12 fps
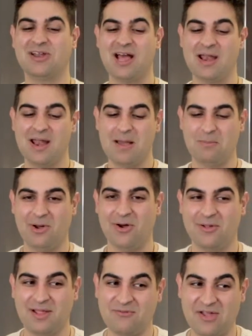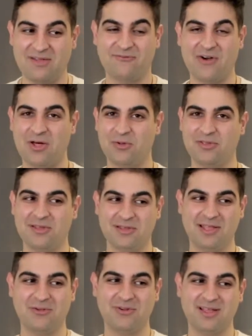or not, but if I follow
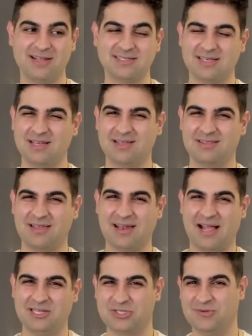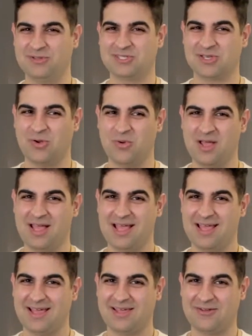the ingredients, then I should. So
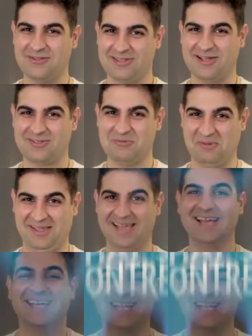good luck to me.